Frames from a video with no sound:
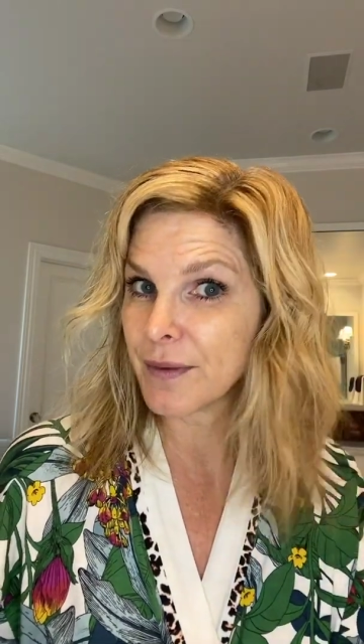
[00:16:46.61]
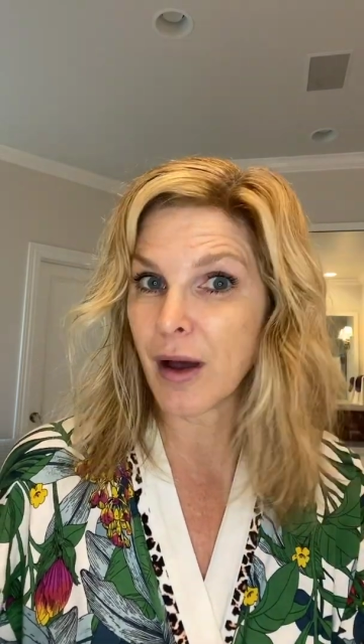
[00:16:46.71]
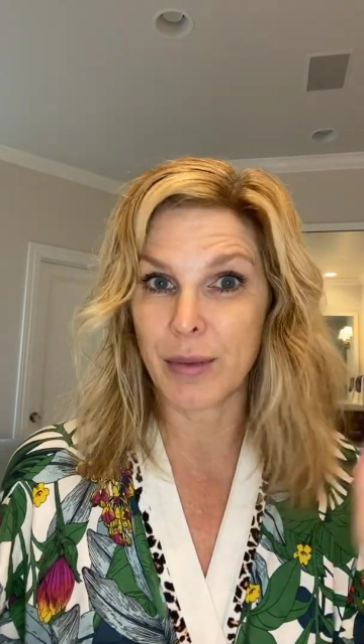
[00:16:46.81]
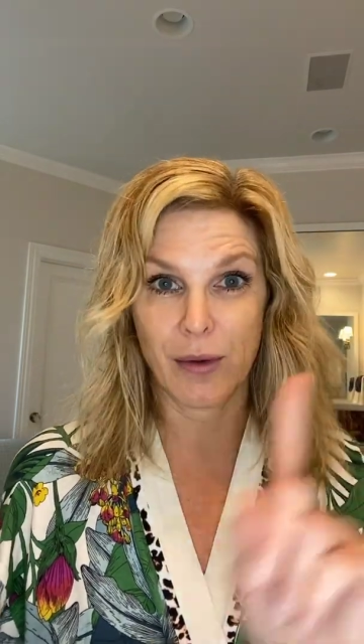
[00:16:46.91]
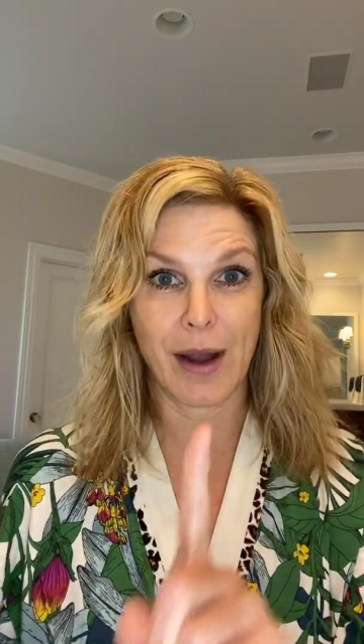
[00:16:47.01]
I'll
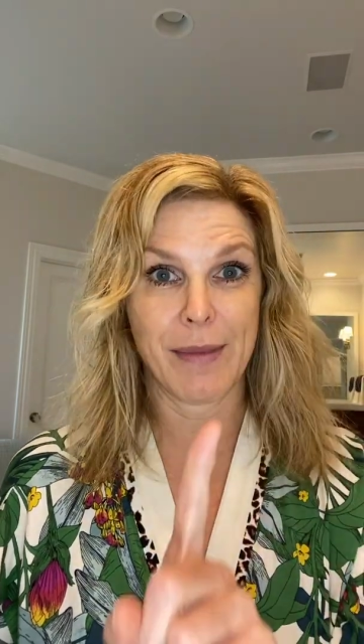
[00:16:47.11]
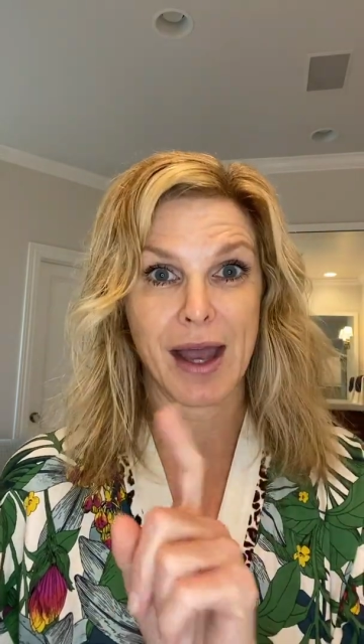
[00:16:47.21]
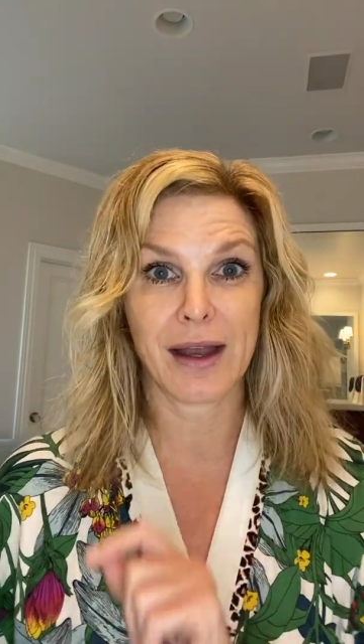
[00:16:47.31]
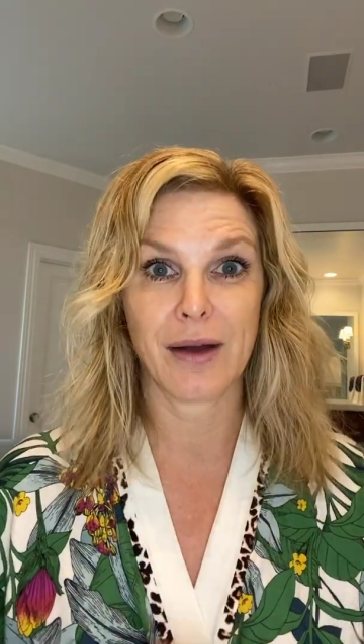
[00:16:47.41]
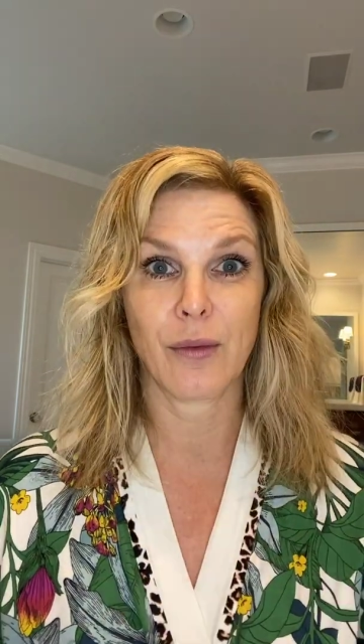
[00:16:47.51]
be right
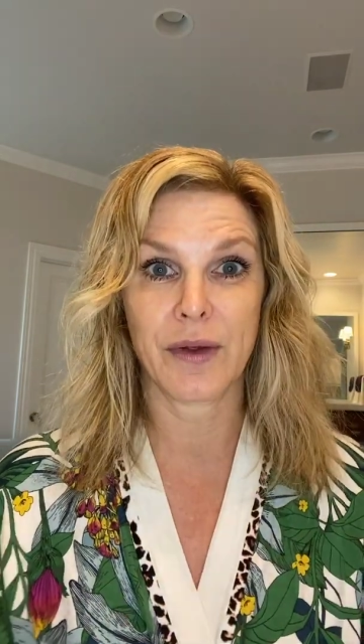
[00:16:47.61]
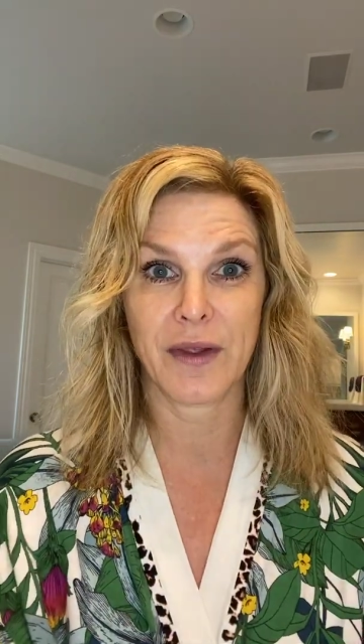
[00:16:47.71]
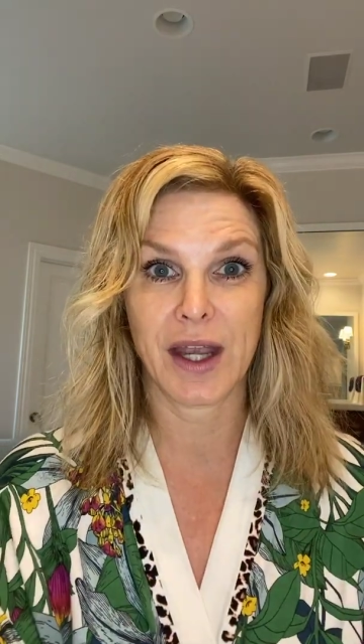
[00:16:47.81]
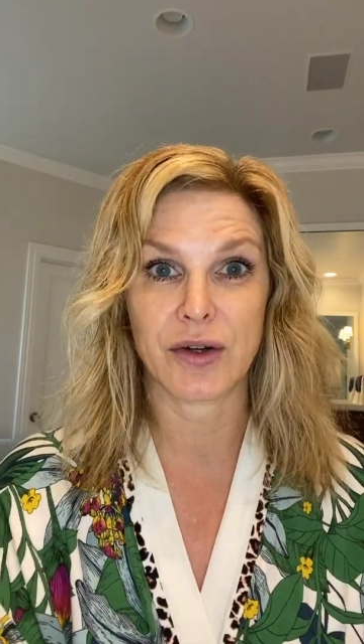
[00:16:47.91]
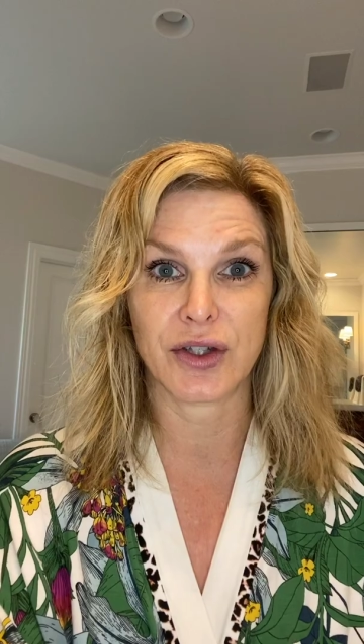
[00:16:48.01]
back with the
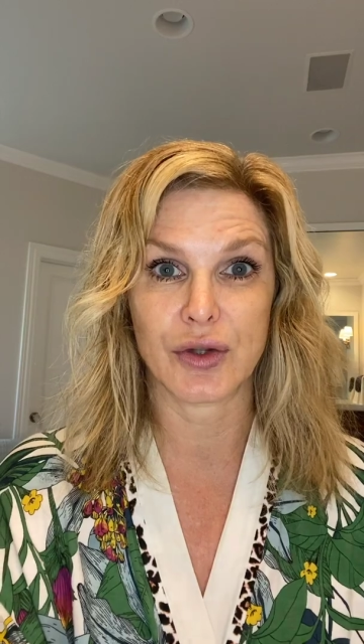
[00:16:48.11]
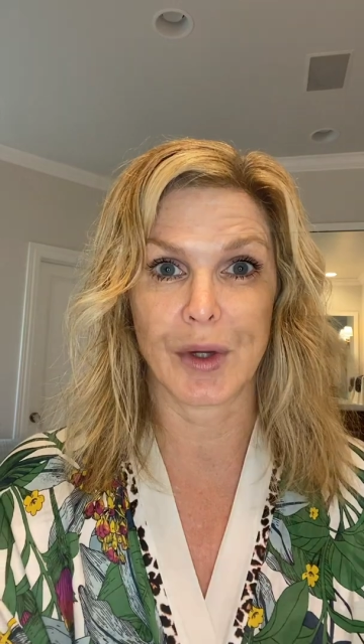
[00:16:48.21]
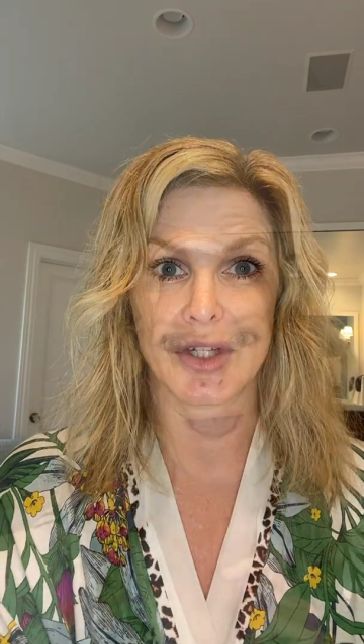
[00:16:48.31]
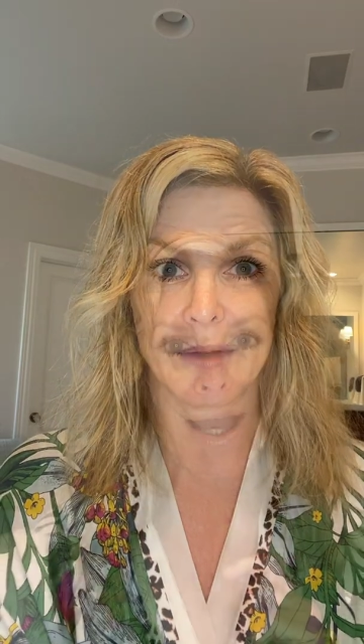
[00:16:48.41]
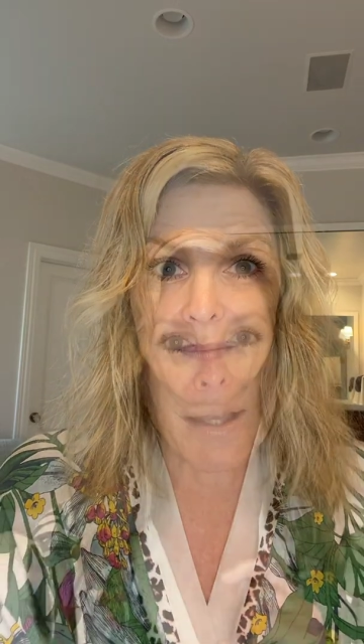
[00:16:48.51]
hair
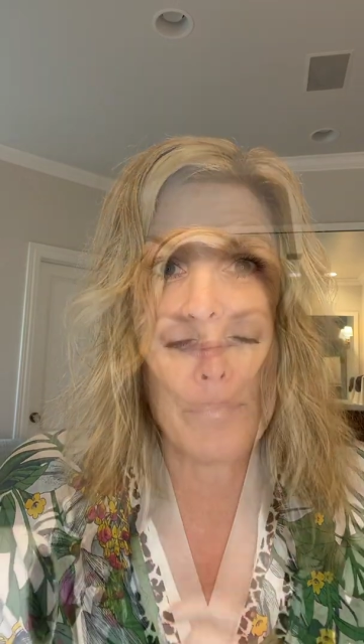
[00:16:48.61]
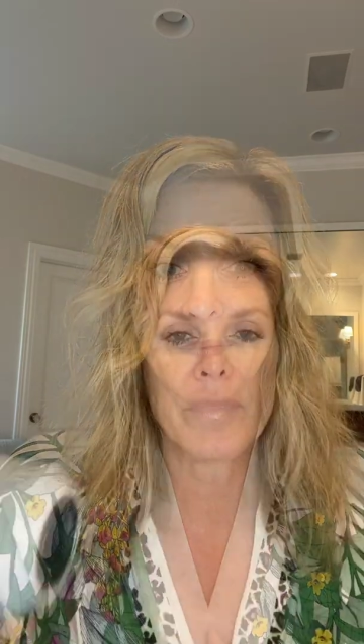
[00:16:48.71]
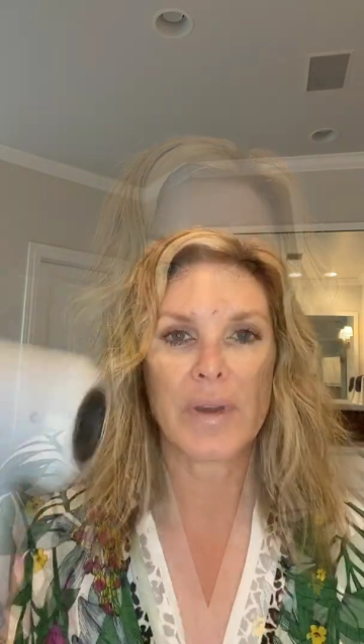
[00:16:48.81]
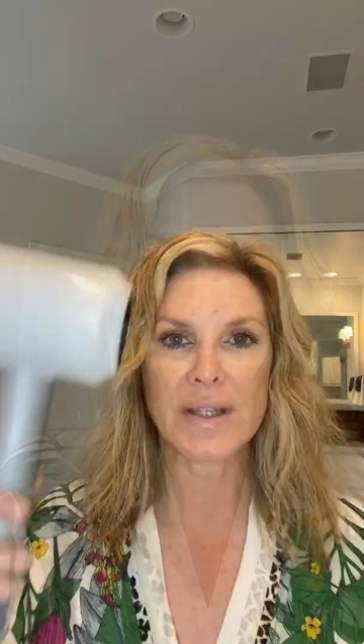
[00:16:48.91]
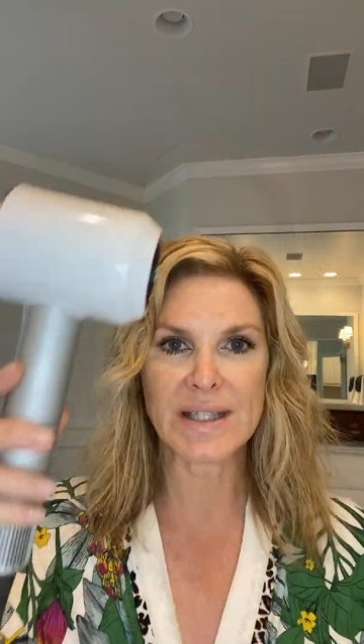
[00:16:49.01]
situation.
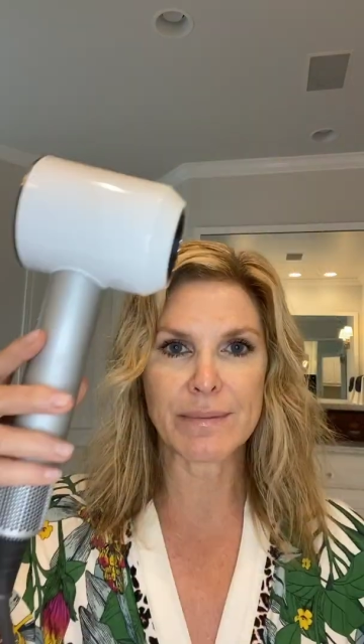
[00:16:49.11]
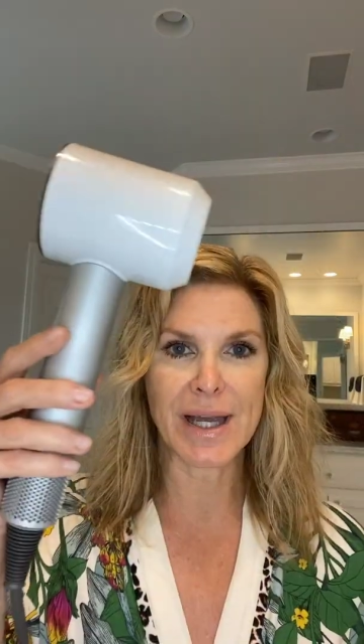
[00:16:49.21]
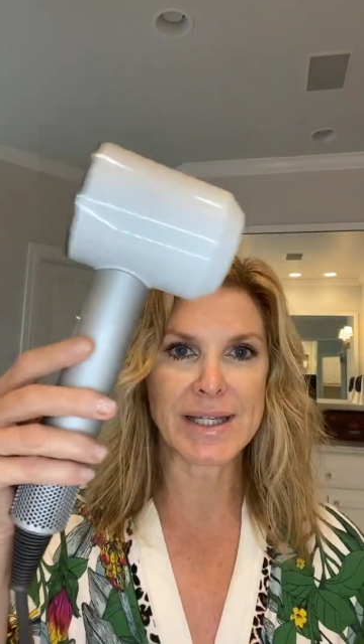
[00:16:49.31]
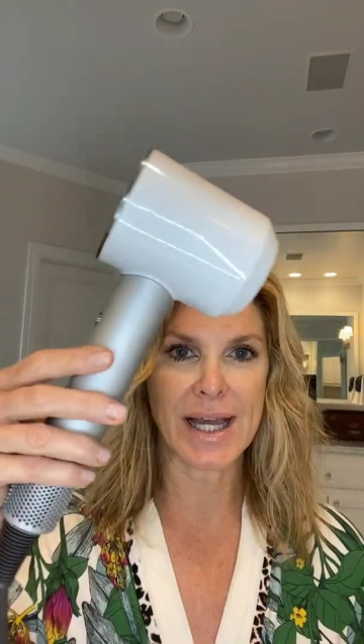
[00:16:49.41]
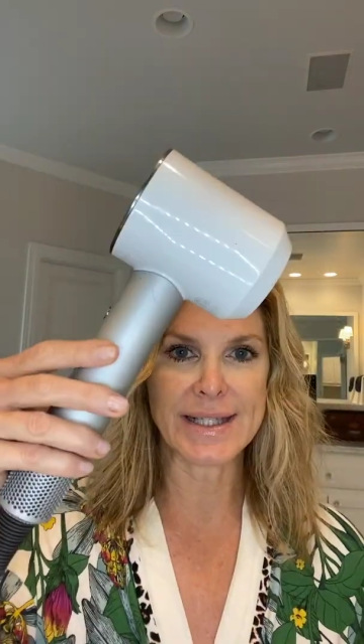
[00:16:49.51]
This is my
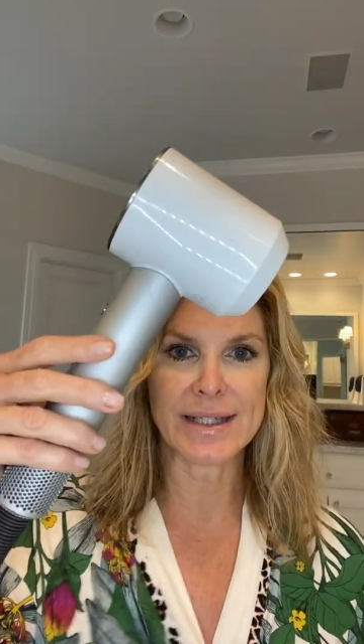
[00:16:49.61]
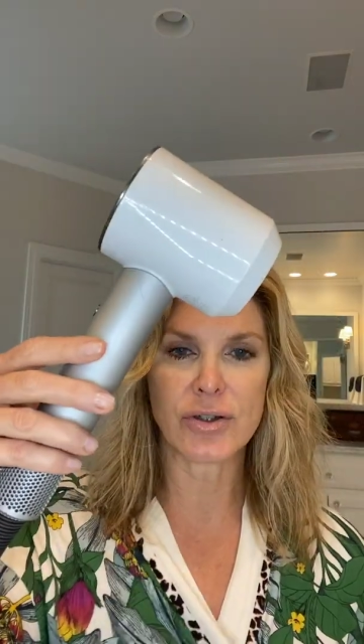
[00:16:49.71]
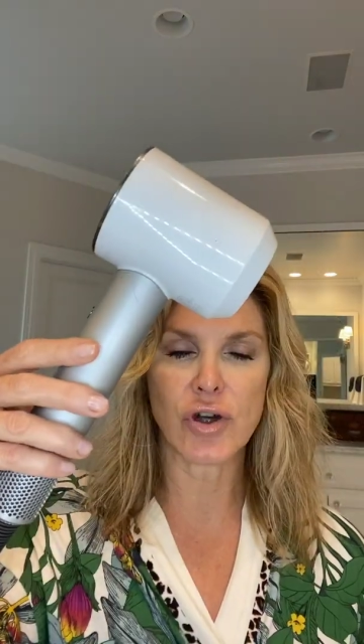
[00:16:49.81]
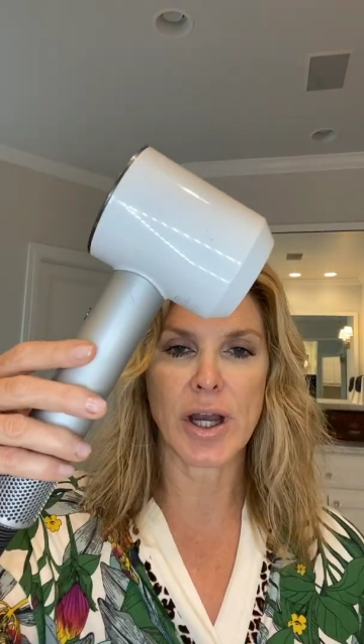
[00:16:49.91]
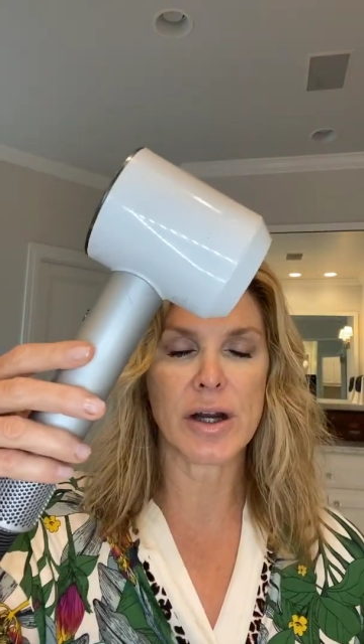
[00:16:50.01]
Dyson
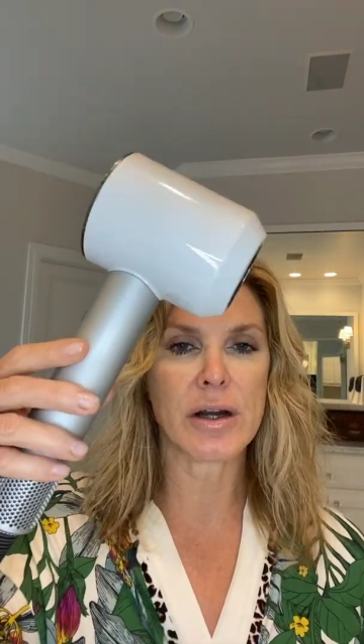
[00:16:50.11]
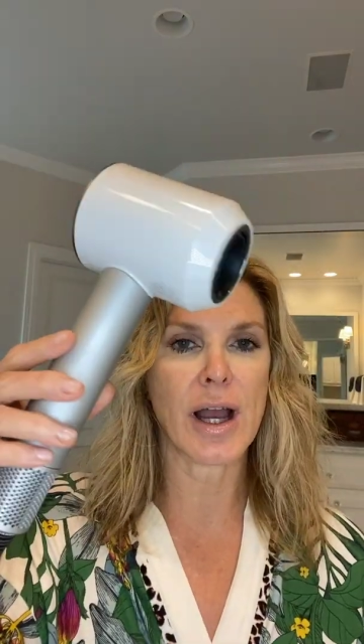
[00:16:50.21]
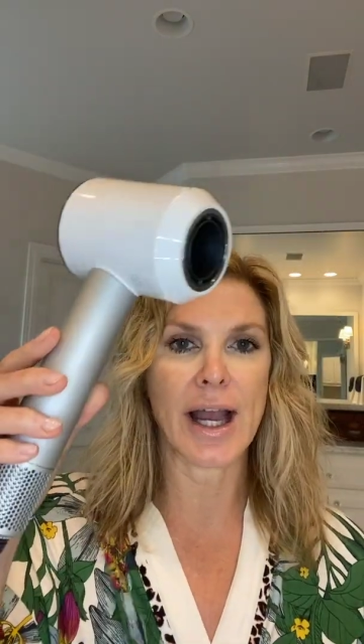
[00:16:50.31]
dryer.